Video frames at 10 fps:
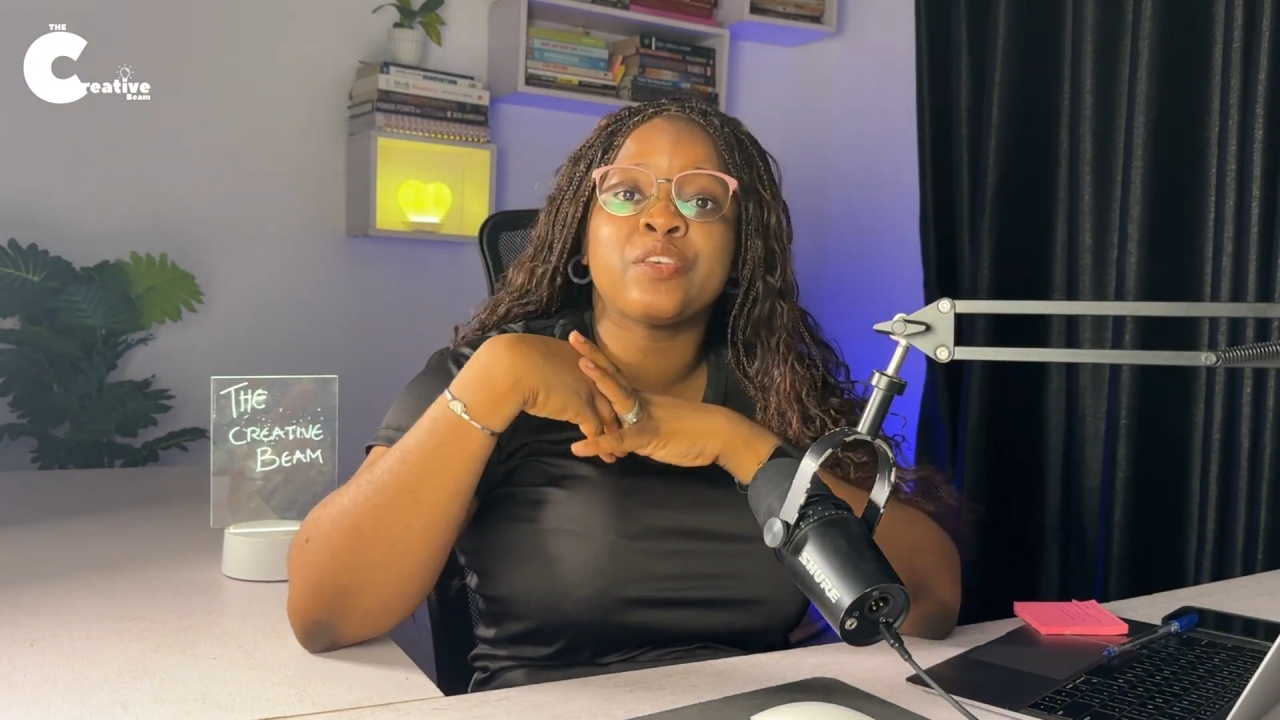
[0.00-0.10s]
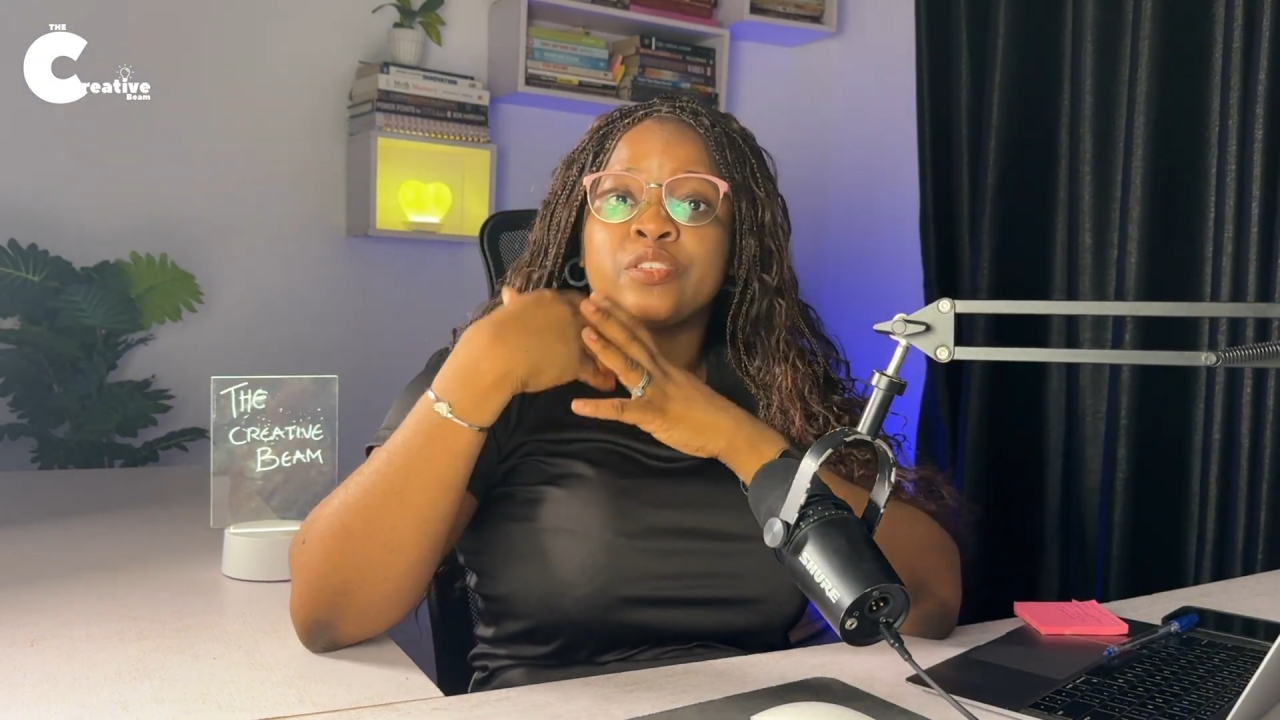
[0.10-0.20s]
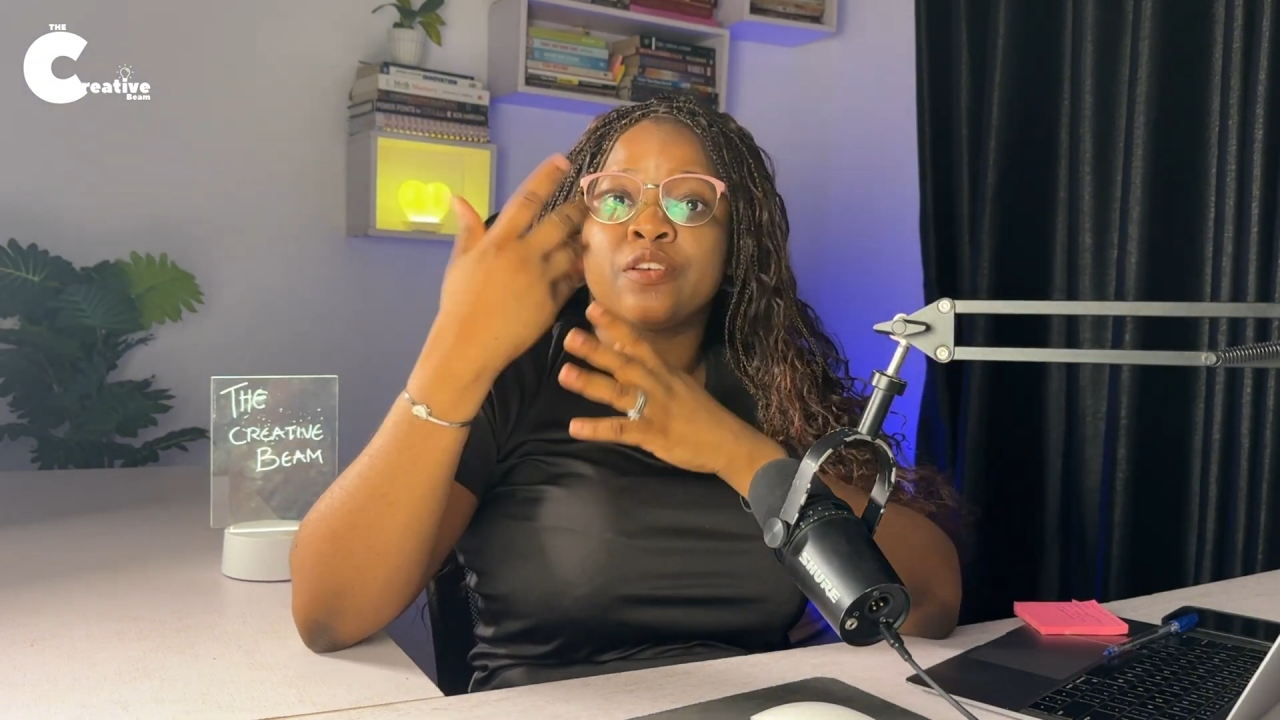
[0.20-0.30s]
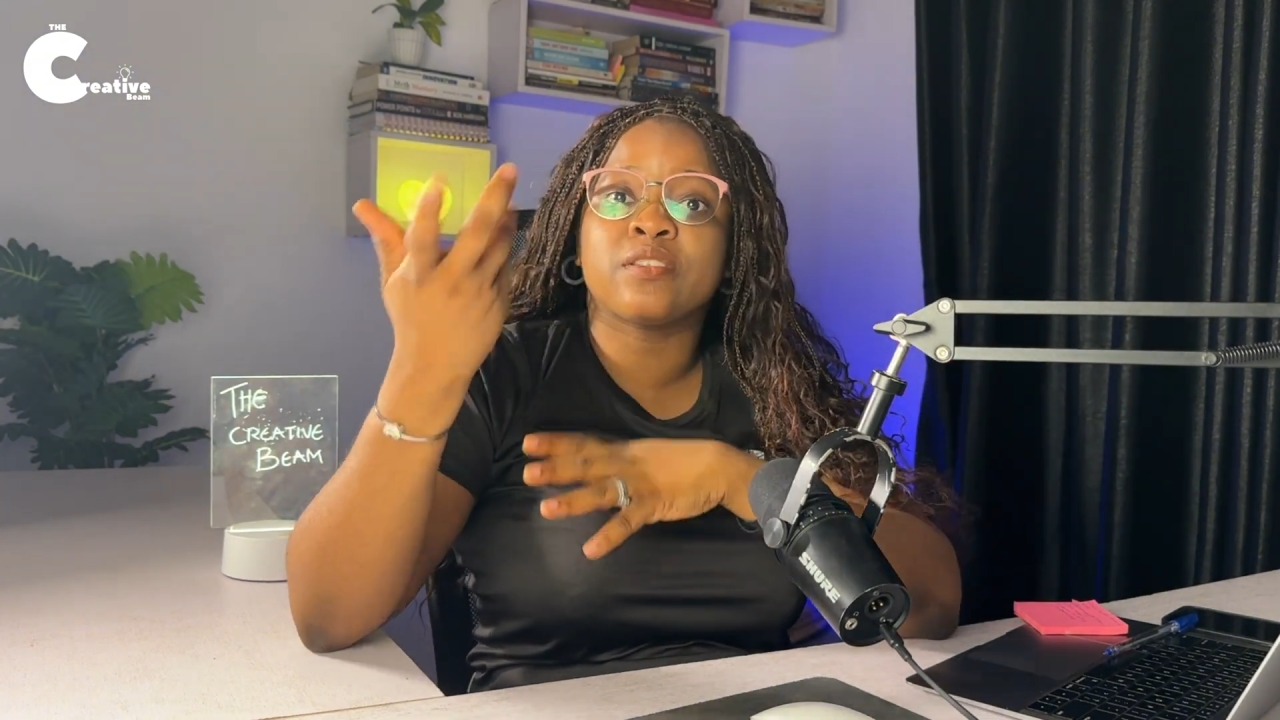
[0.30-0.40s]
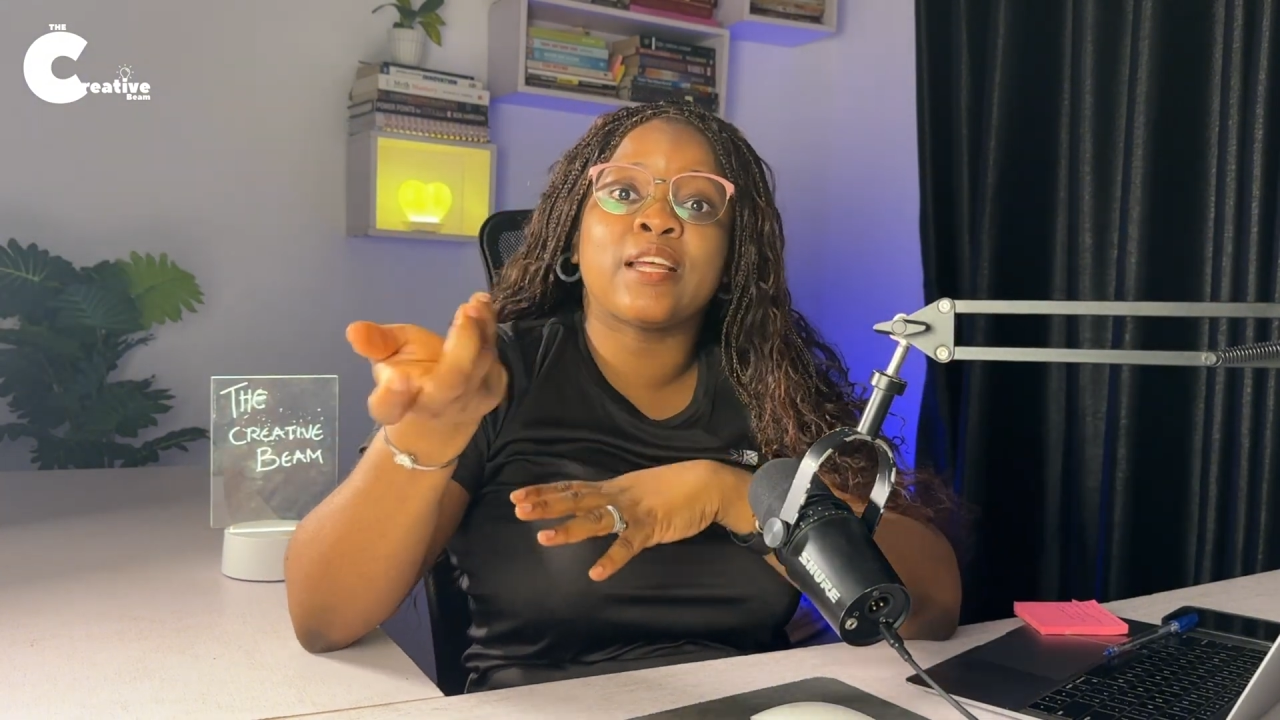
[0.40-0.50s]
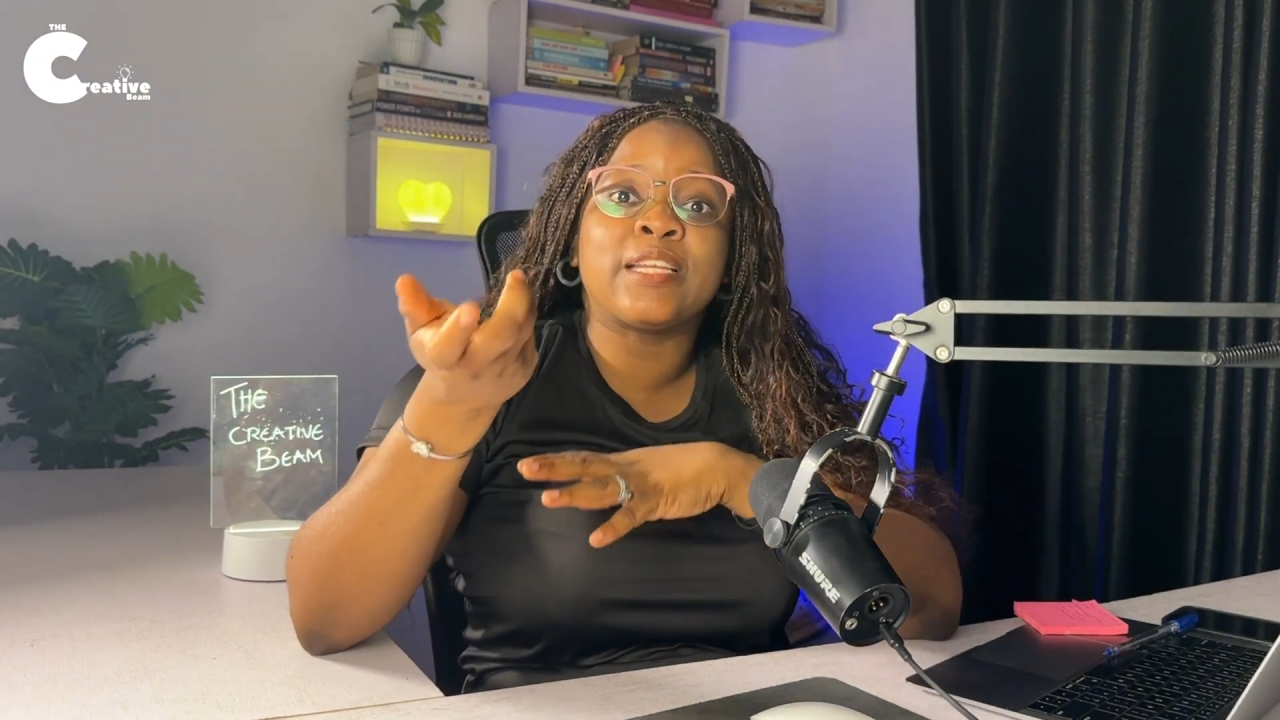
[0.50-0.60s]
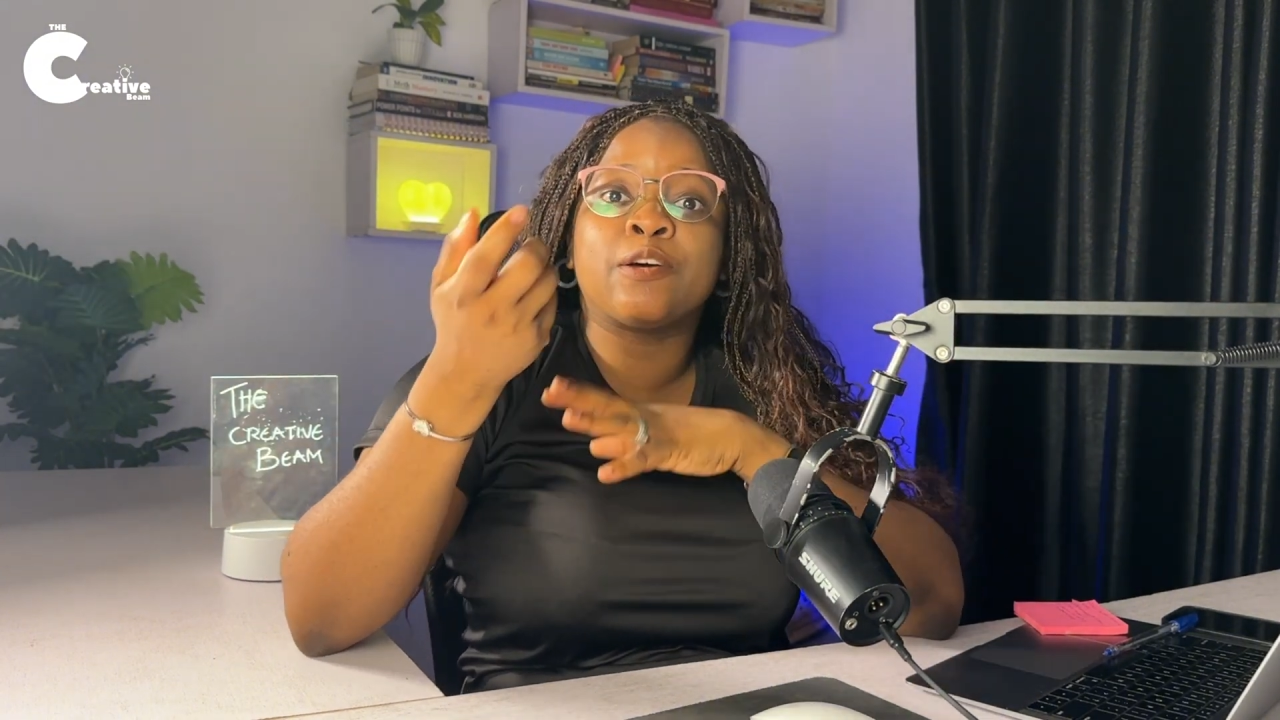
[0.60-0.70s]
yourself stand